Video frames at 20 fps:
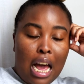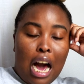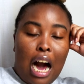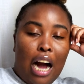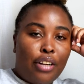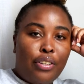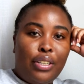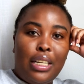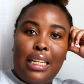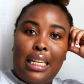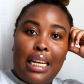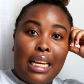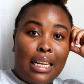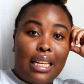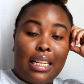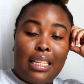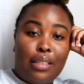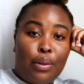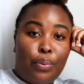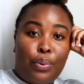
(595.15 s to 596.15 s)
actually it
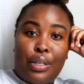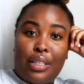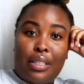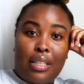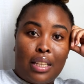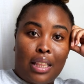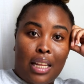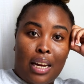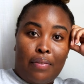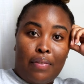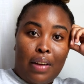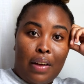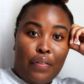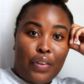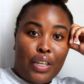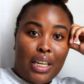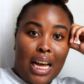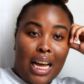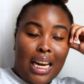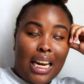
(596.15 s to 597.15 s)
is the worst thing that I've
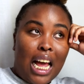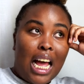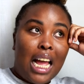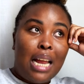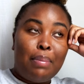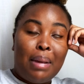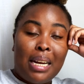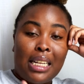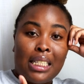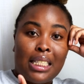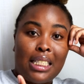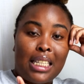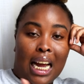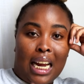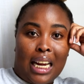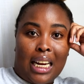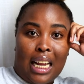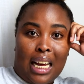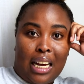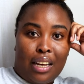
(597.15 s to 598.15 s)
ever done in my
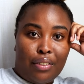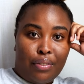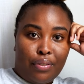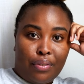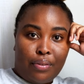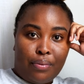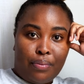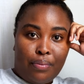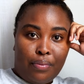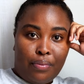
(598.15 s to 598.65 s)
entire life.